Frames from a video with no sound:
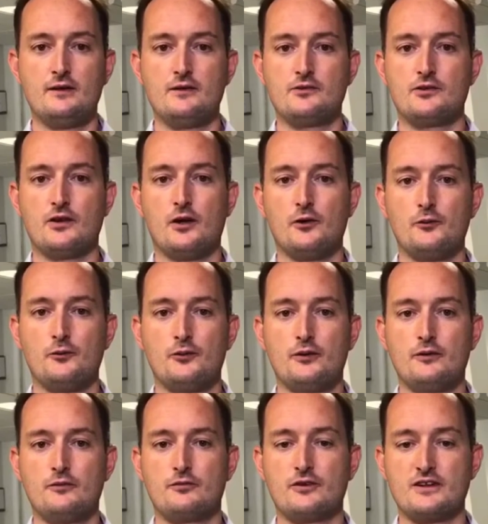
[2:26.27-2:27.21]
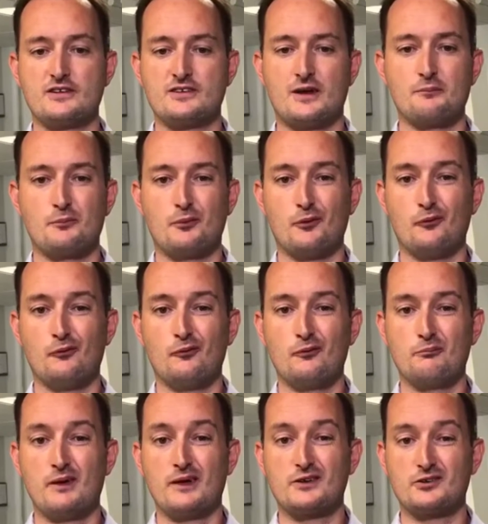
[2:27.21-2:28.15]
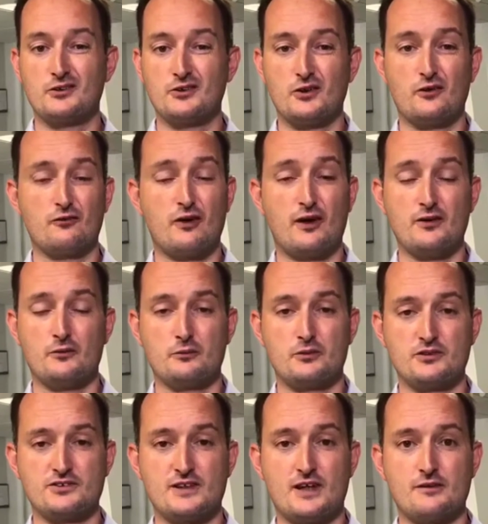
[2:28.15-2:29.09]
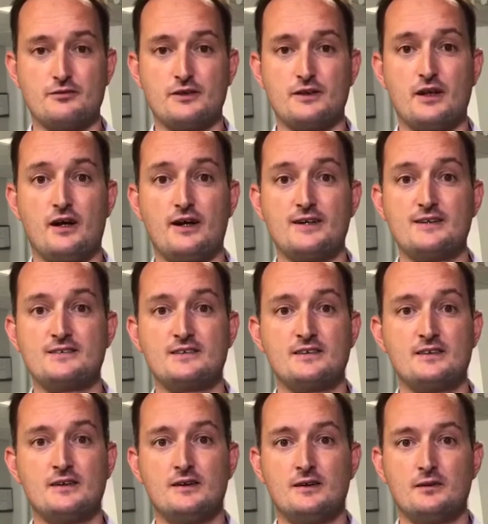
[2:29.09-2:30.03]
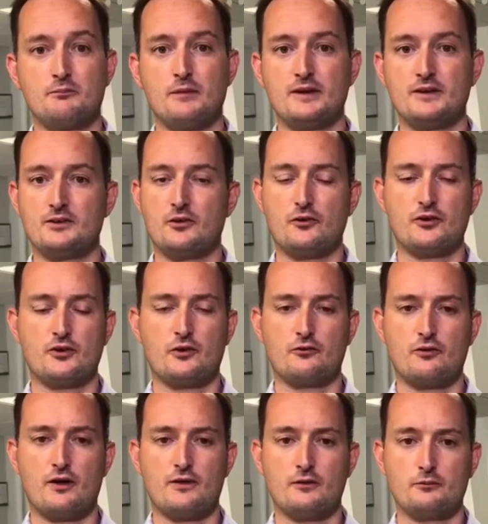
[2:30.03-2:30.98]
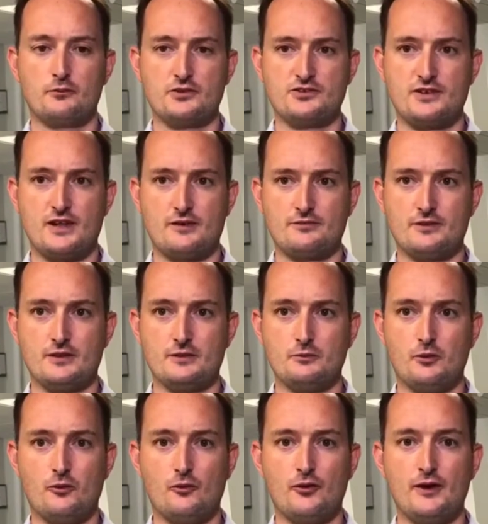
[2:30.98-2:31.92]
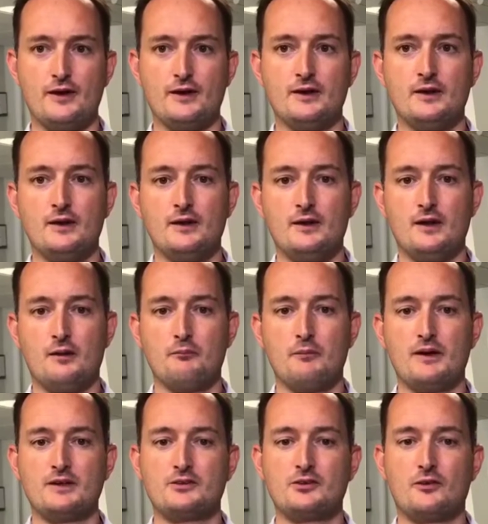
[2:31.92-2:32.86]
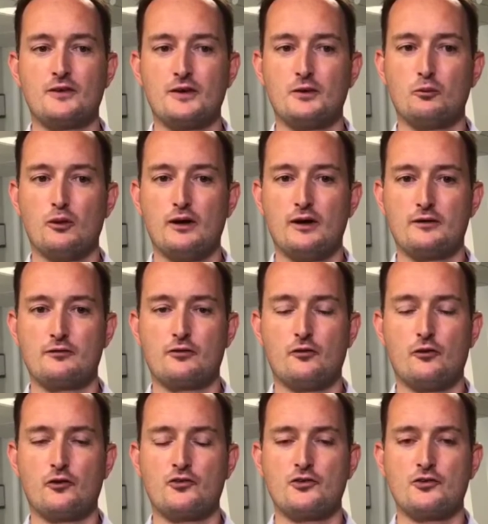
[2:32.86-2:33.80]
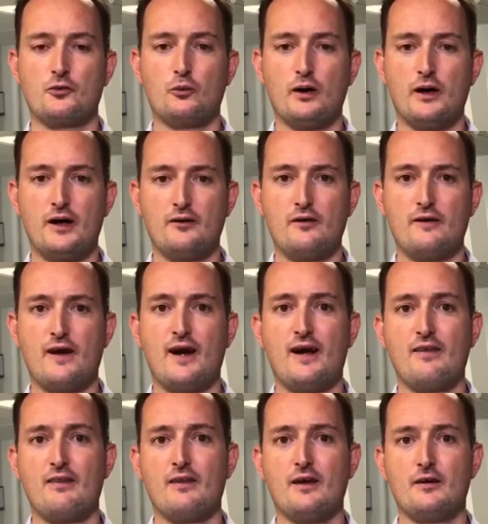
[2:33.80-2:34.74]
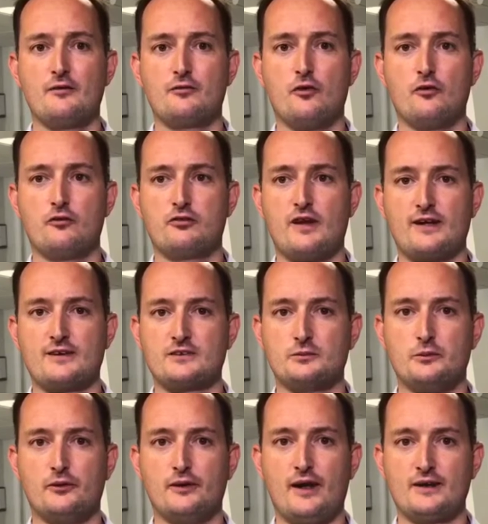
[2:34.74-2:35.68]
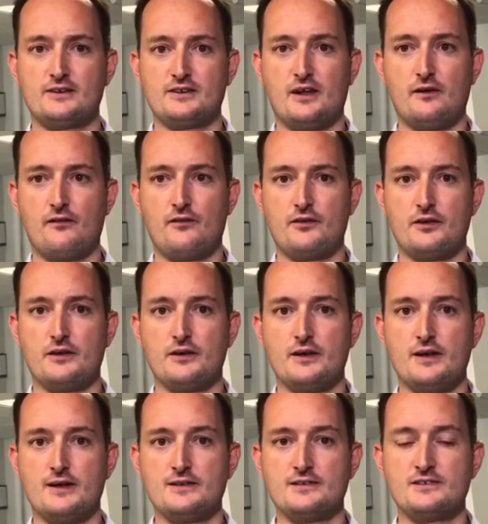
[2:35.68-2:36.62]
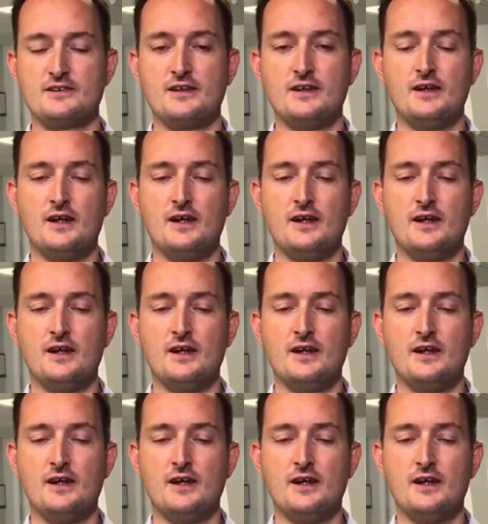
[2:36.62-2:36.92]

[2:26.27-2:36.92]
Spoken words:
So, for example, make sure you've got the right number of staff at night, make sure you've got the right number of staff in the morning, and make sure that your workforce is aware of that and therefore flexible and agile to your needs.